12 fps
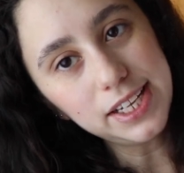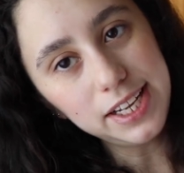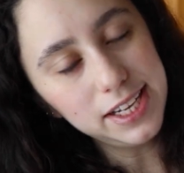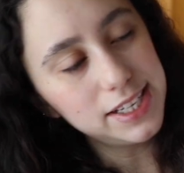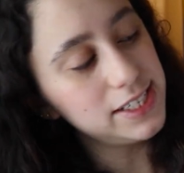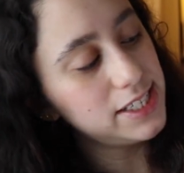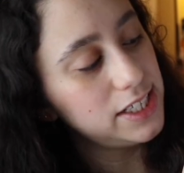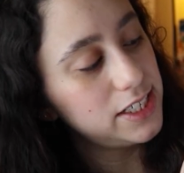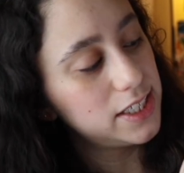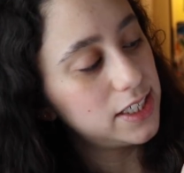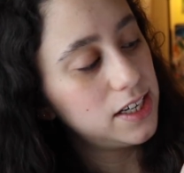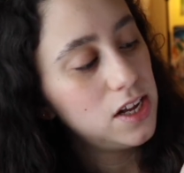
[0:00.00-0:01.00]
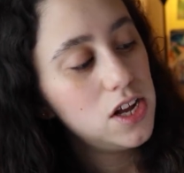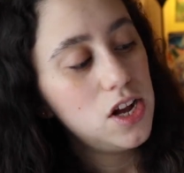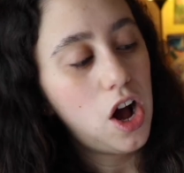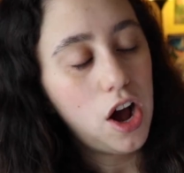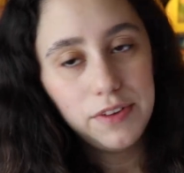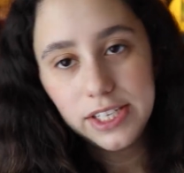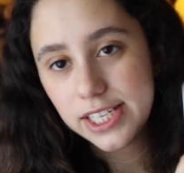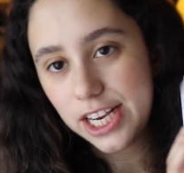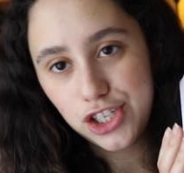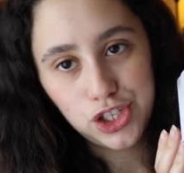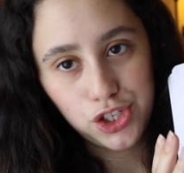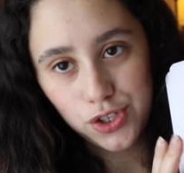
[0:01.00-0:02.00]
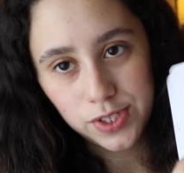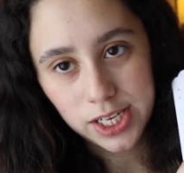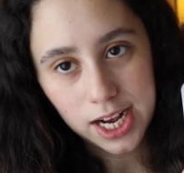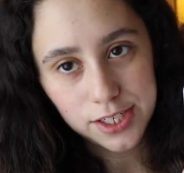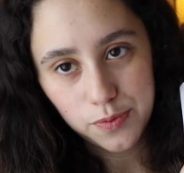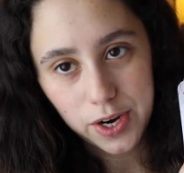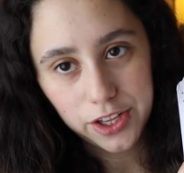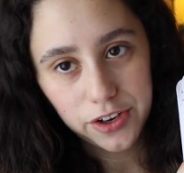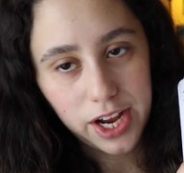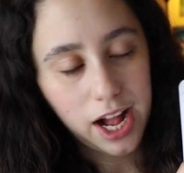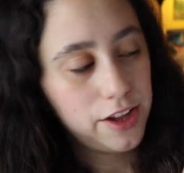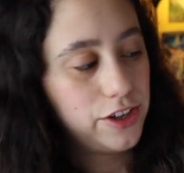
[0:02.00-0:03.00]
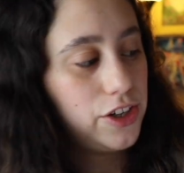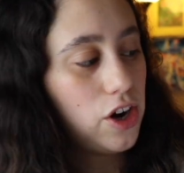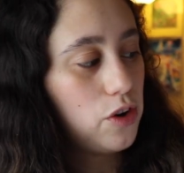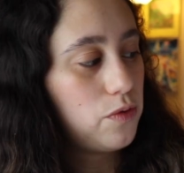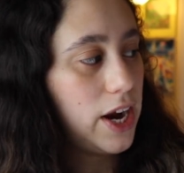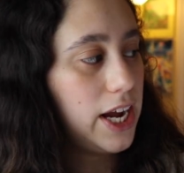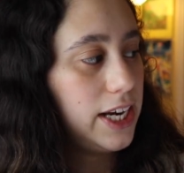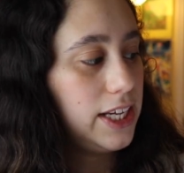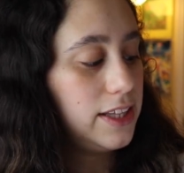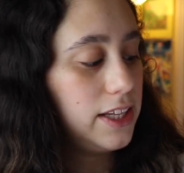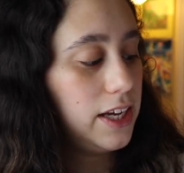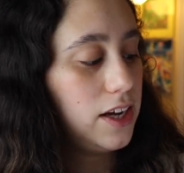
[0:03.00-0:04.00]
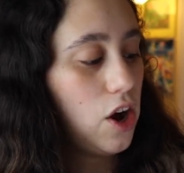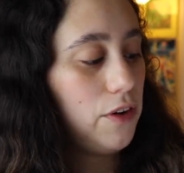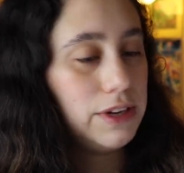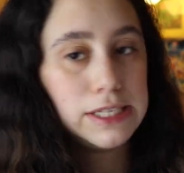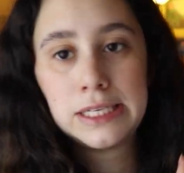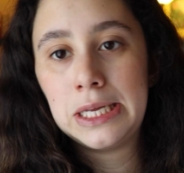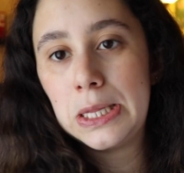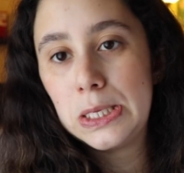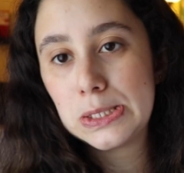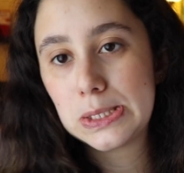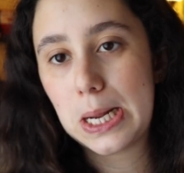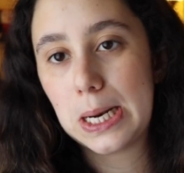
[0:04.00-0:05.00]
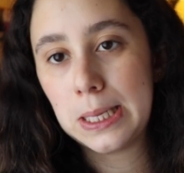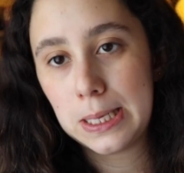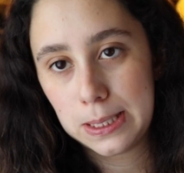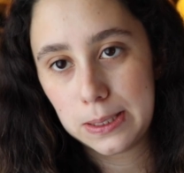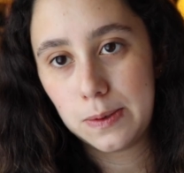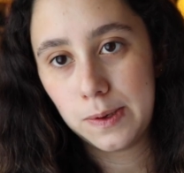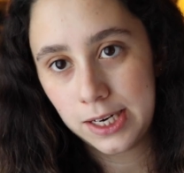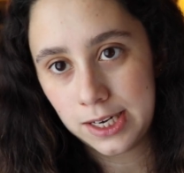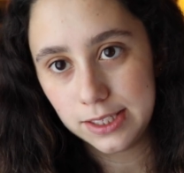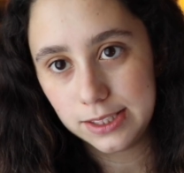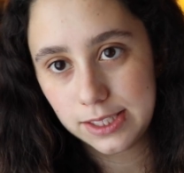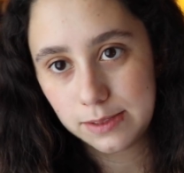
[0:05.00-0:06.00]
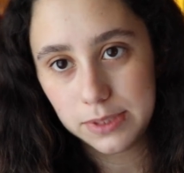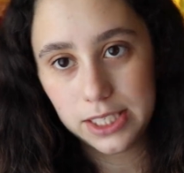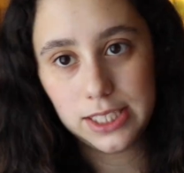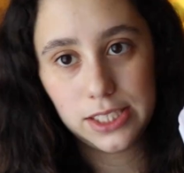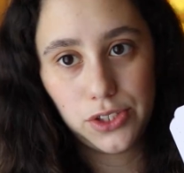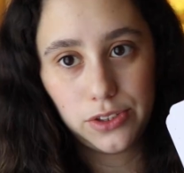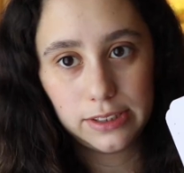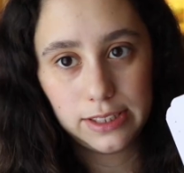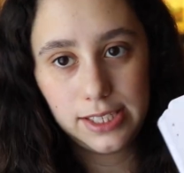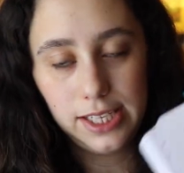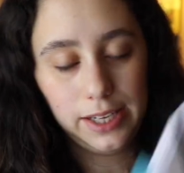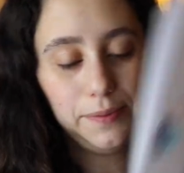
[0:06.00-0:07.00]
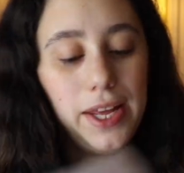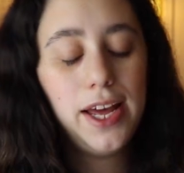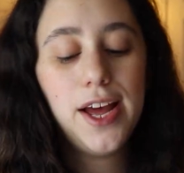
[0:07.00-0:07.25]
And here, obviously, I just use it as a regular calendar. I'll write anything. Obviously, there's not a lot going on this month, as you can see.